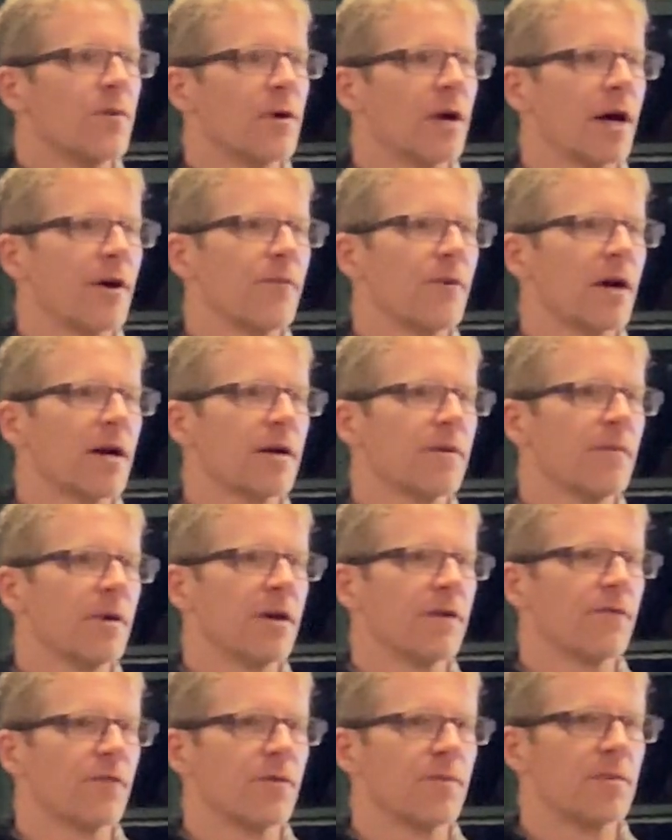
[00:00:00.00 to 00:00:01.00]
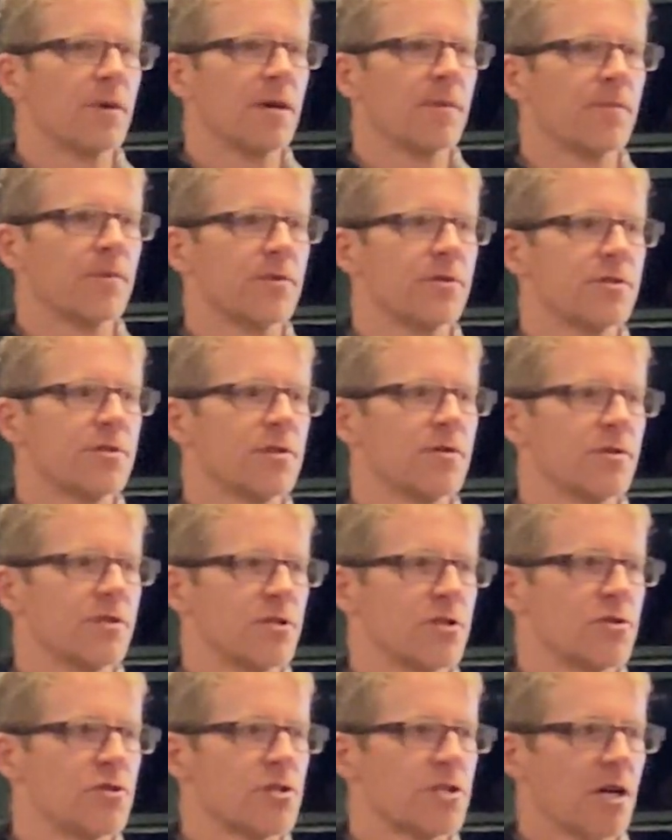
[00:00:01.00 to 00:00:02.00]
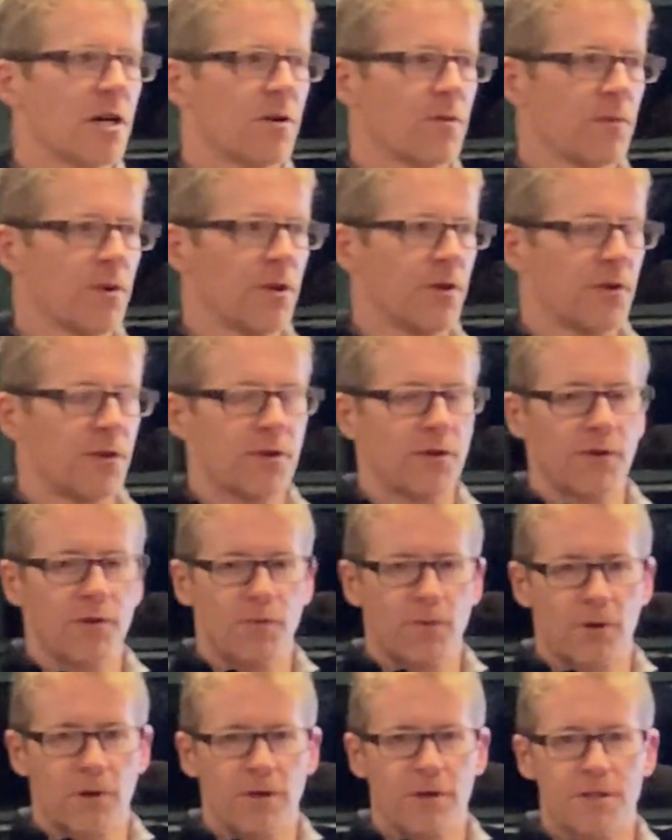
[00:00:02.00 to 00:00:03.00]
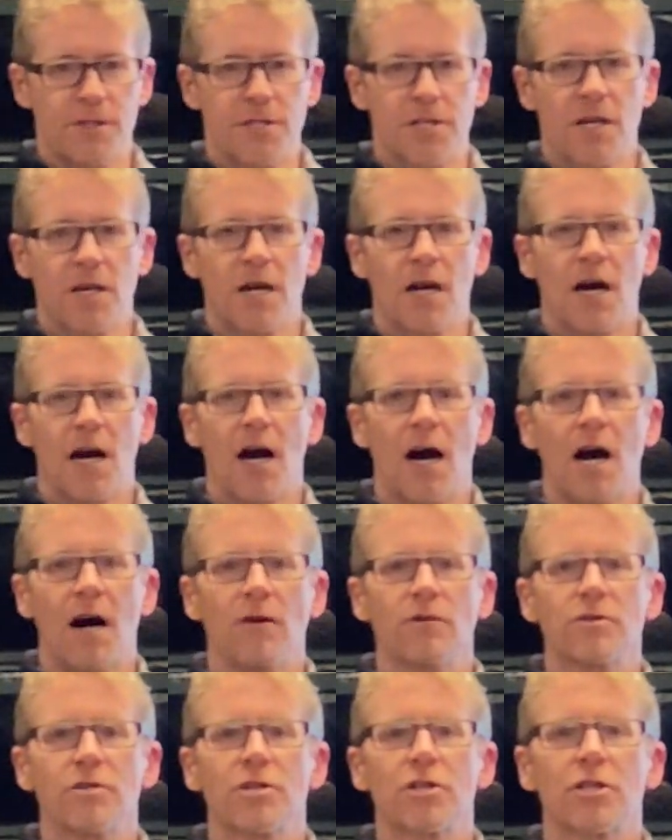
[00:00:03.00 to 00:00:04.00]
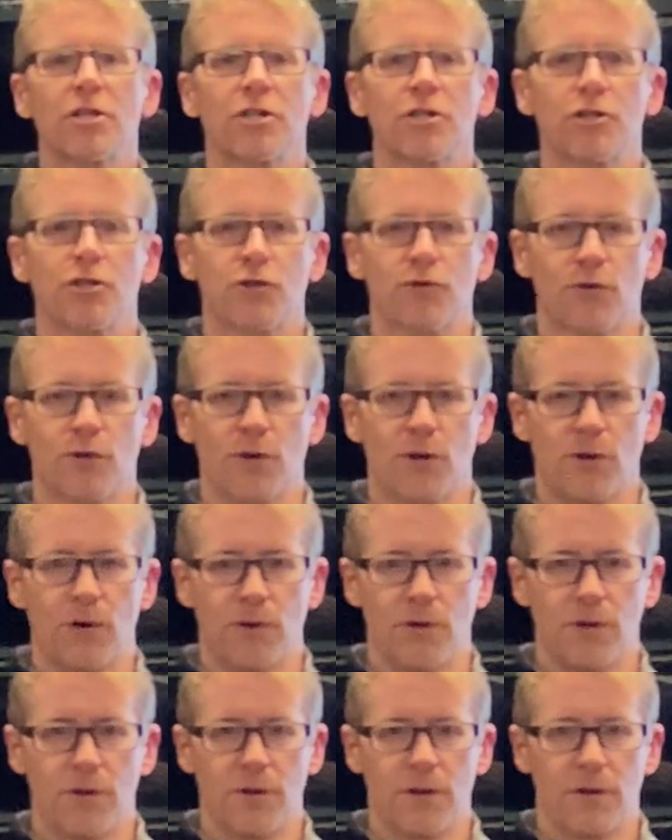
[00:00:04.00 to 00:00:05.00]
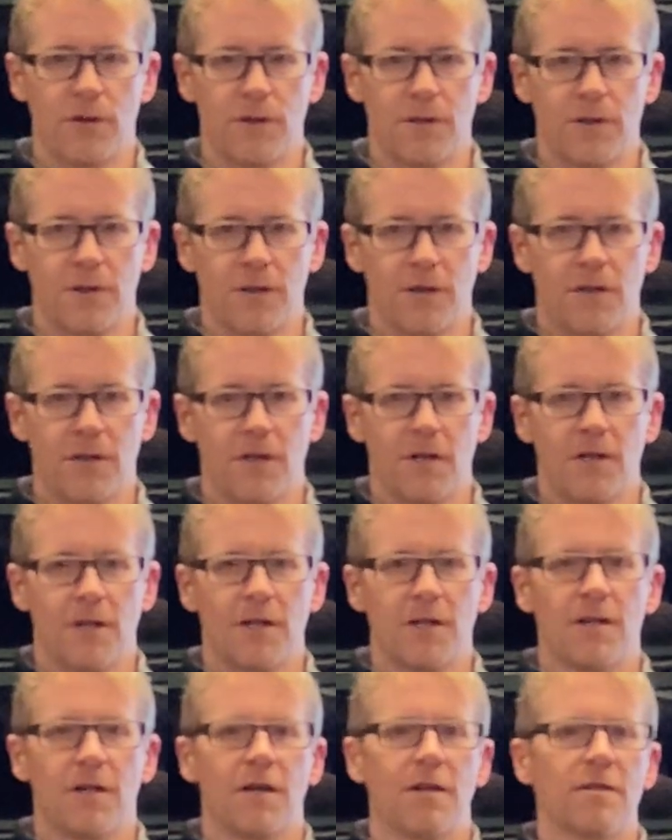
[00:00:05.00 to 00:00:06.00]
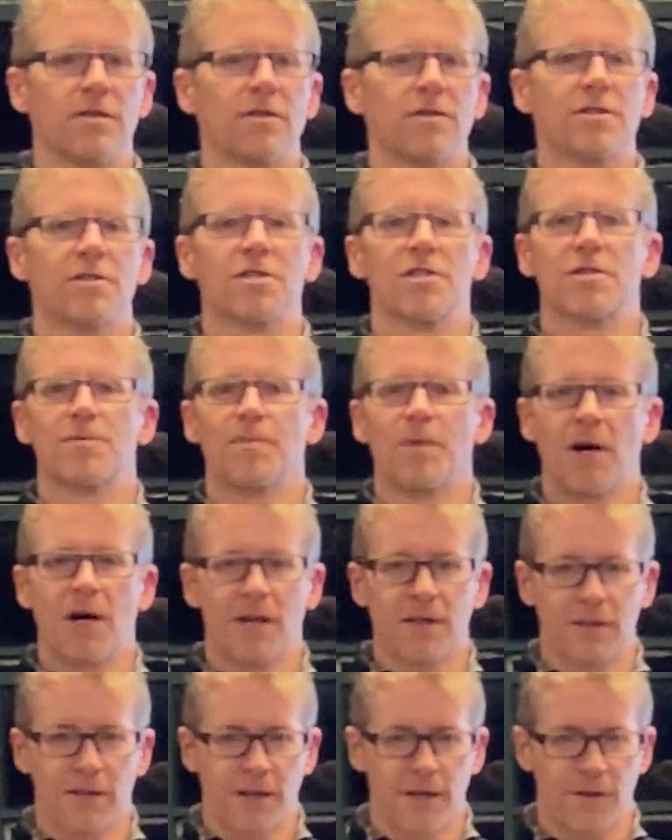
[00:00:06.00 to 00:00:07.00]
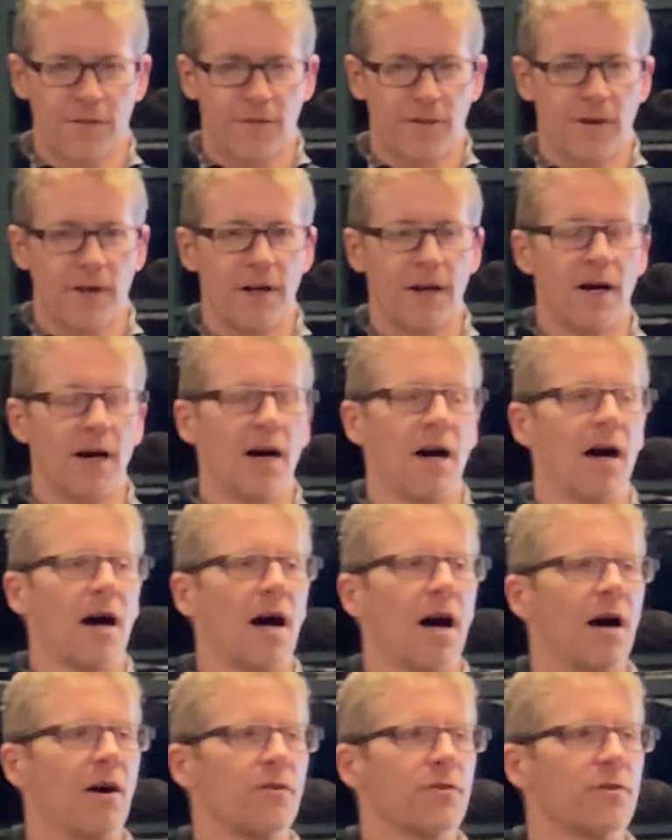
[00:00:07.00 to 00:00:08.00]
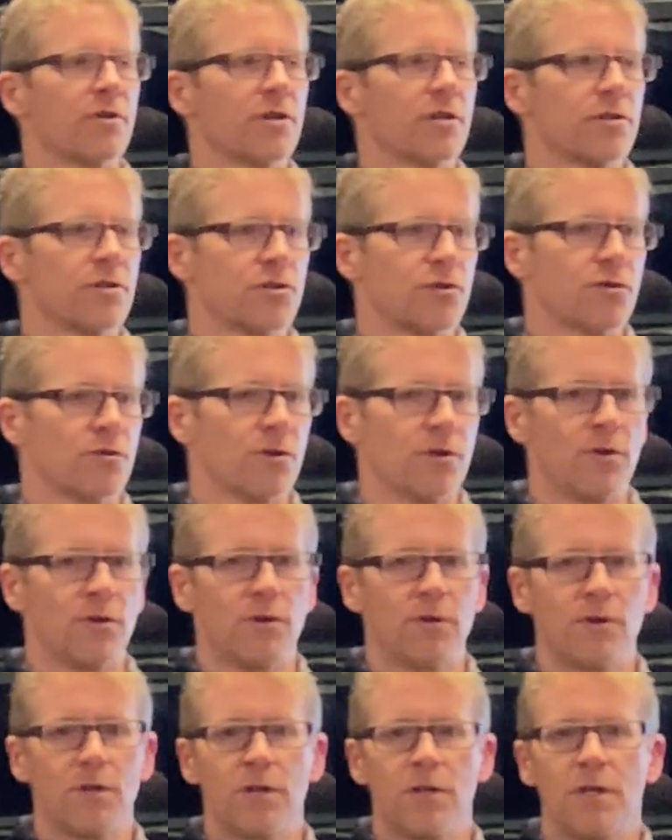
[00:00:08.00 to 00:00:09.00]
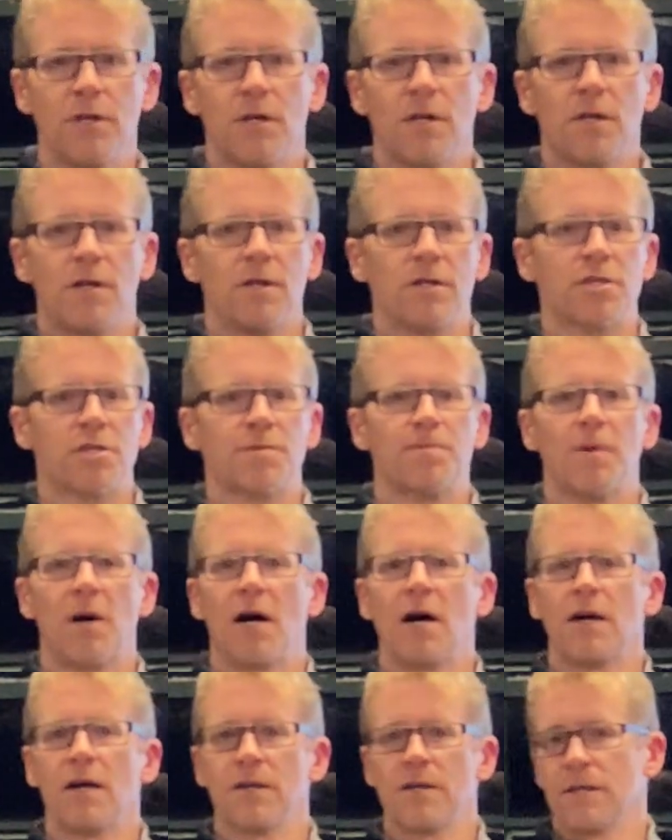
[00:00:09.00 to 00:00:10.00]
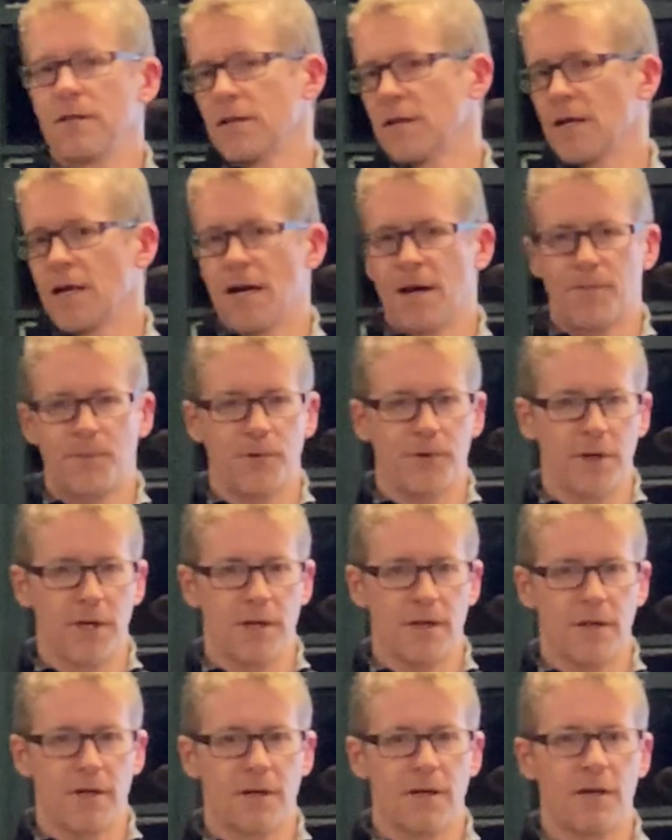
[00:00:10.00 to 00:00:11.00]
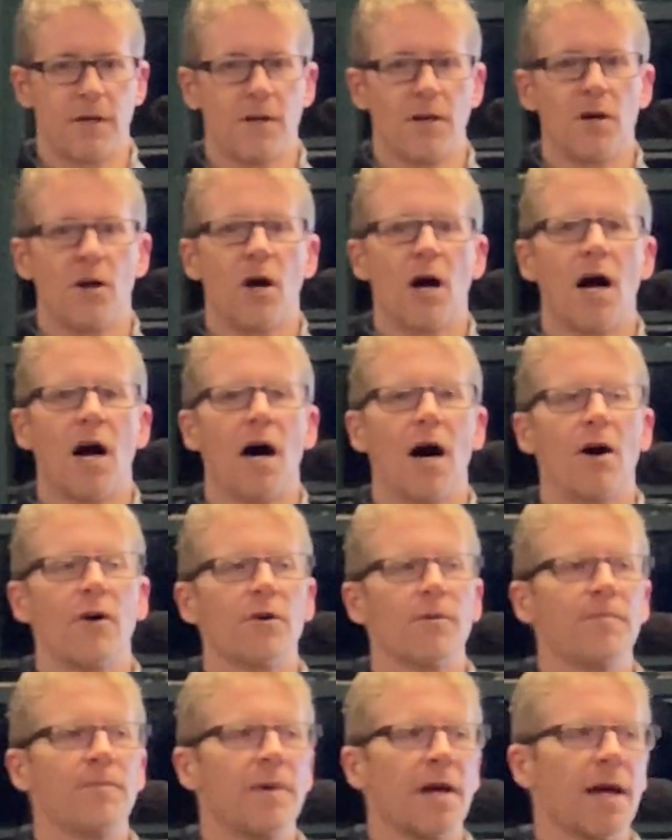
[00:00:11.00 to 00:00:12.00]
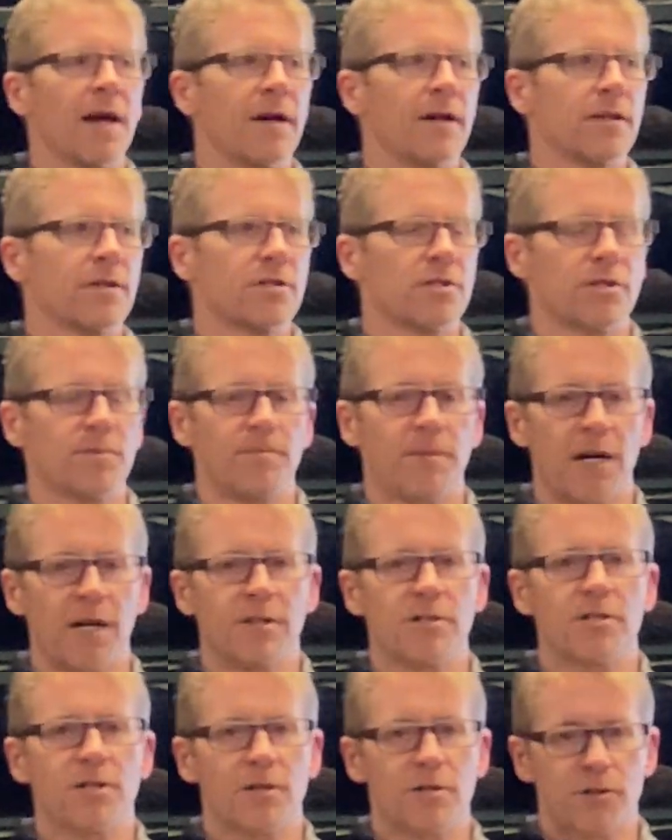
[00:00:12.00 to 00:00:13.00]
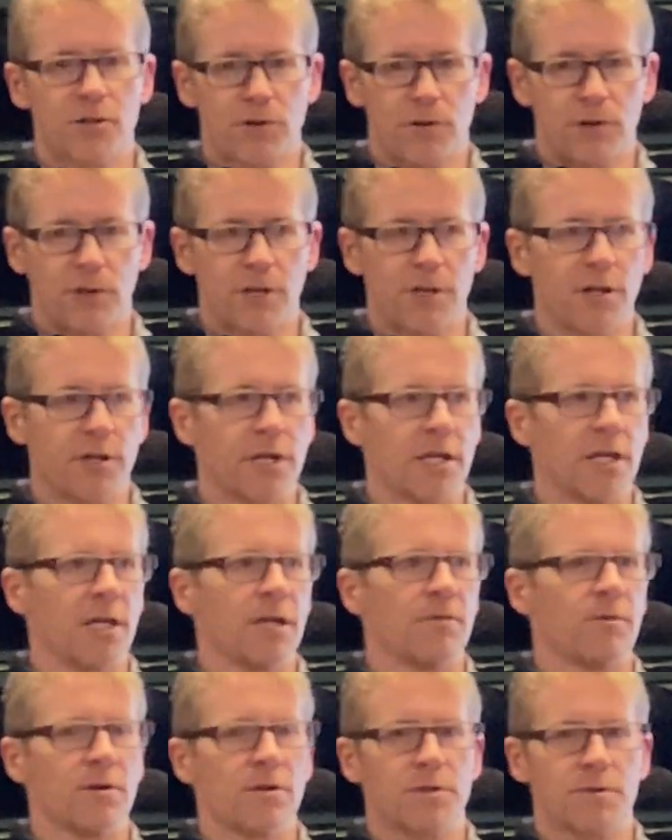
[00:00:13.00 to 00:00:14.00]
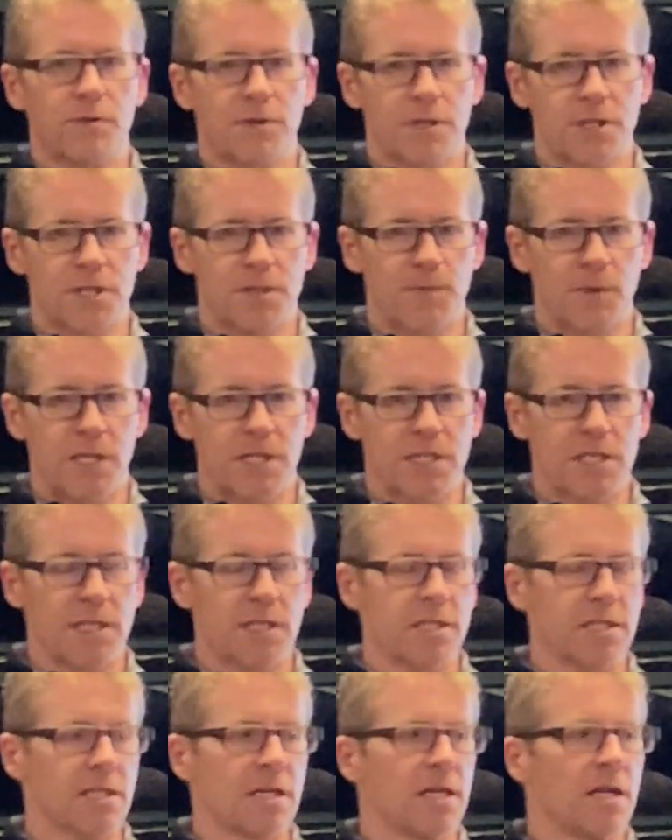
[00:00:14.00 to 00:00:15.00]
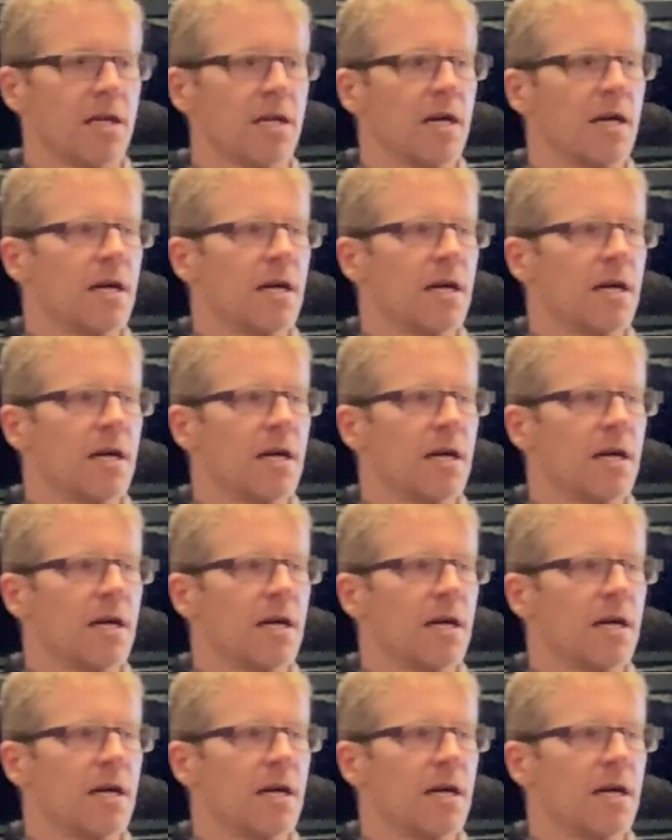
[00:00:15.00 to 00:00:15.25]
what I recommend for people to do is you start with the words how to control. Okay, in your search. Spotted lanternfly. Right. How to control spotted knapweed. Yeah. Hmm. How to manage, manage and control are your keywords with the species. Okay.